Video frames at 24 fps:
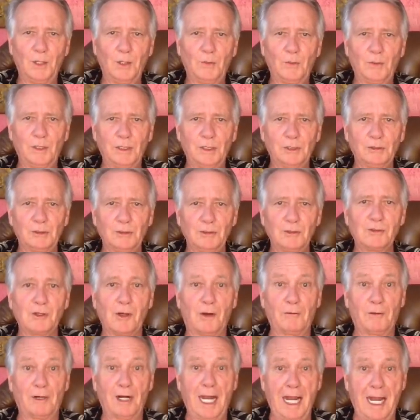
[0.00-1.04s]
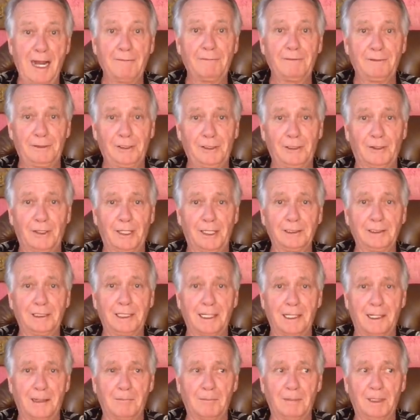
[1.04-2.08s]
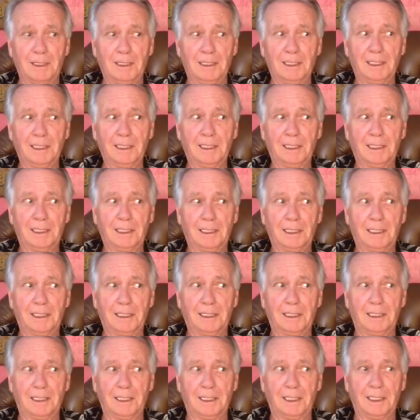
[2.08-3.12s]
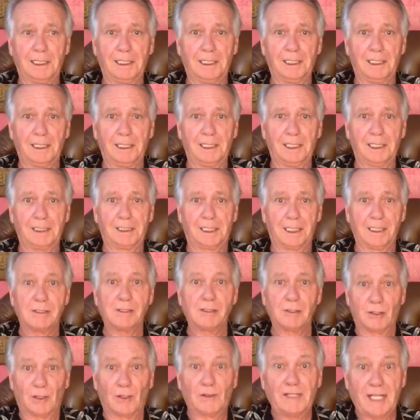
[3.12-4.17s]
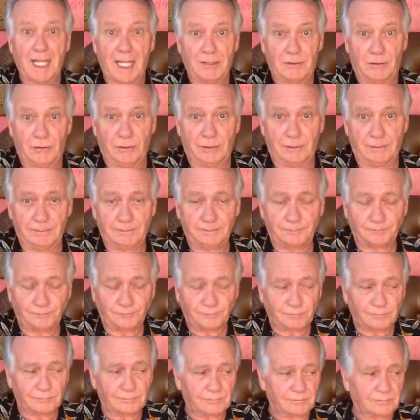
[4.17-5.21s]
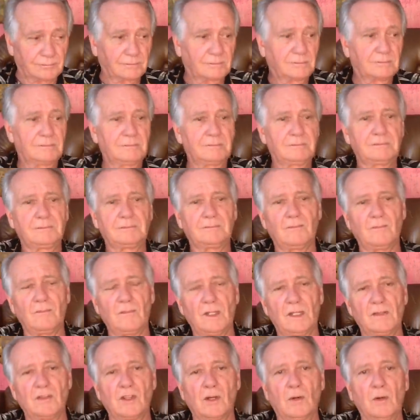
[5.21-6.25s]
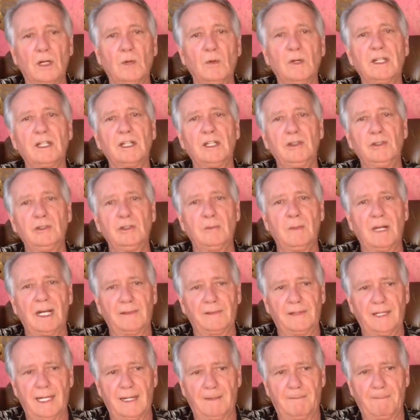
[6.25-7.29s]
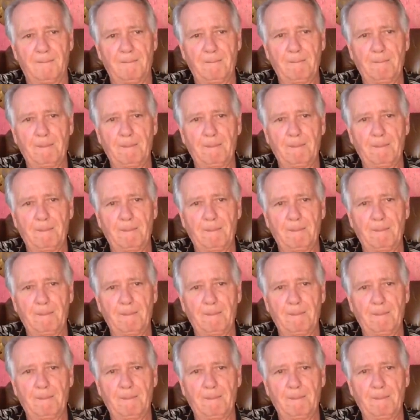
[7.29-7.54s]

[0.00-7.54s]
When you lose over half of your income, it gets your attention. So what are we going to do about that?